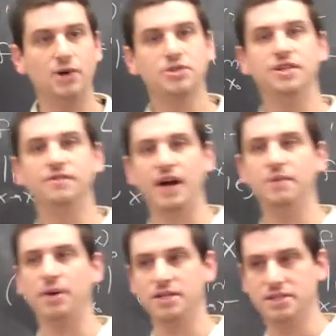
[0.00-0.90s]
allowed to
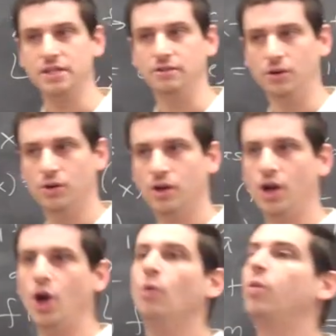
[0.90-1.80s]
divide by 0.
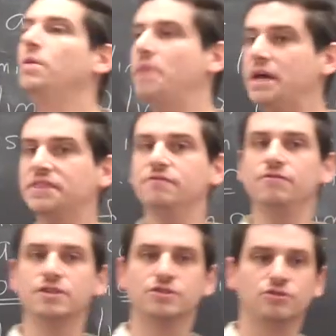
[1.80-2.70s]
We make the
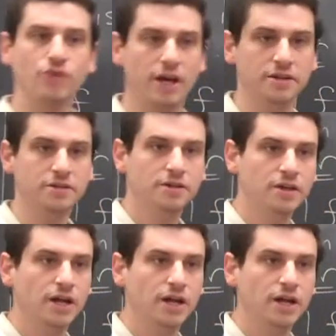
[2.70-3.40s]
restraint